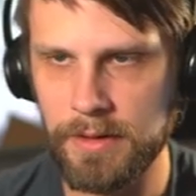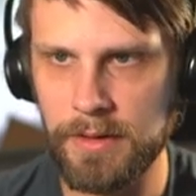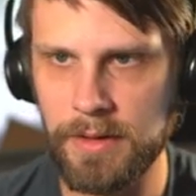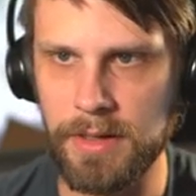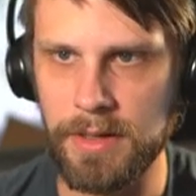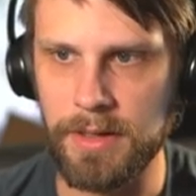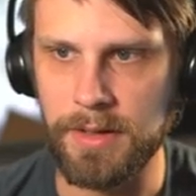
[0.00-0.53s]

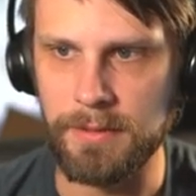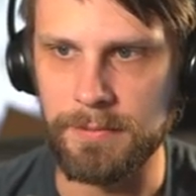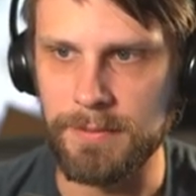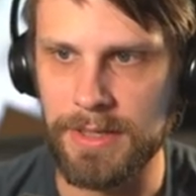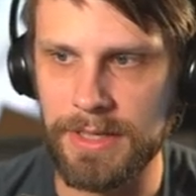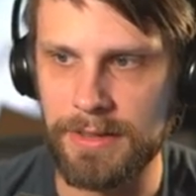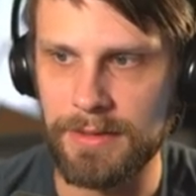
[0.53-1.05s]
Um,
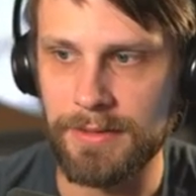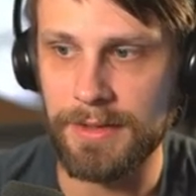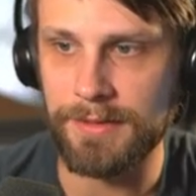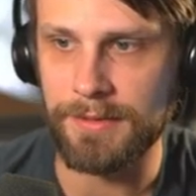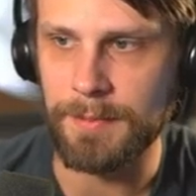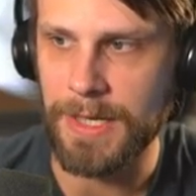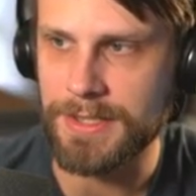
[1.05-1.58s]
and
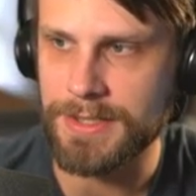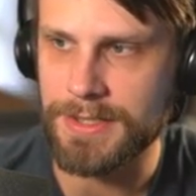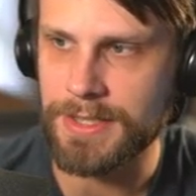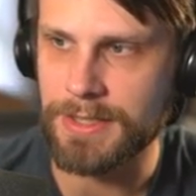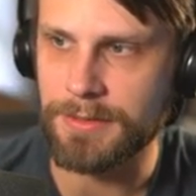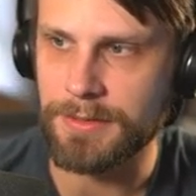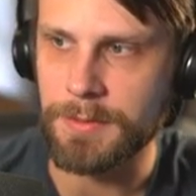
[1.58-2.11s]
this might just
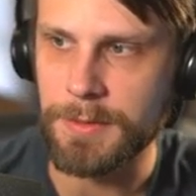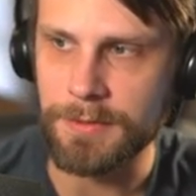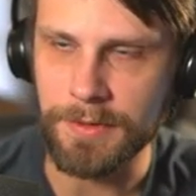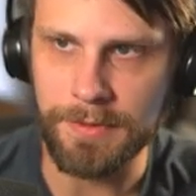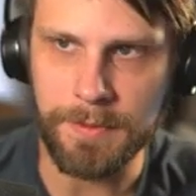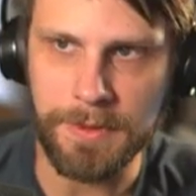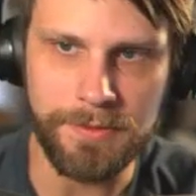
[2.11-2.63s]
eat a removal
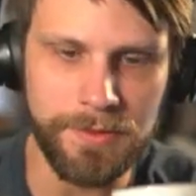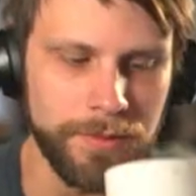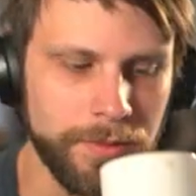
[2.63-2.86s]
spell too.